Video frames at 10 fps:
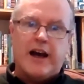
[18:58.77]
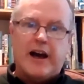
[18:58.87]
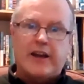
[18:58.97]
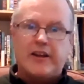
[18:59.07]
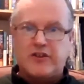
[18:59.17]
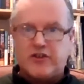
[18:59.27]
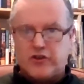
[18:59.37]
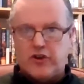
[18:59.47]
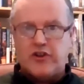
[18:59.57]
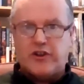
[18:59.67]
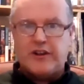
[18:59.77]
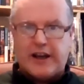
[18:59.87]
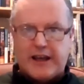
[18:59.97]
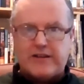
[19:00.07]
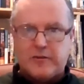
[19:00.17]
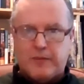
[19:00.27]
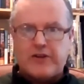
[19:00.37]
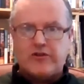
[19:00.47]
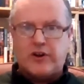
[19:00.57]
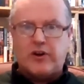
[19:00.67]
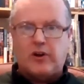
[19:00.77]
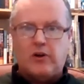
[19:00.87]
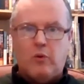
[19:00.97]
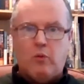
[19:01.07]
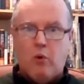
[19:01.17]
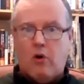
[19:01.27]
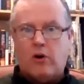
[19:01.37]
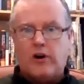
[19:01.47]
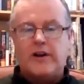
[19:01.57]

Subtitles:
an insurgent and asymmetrical war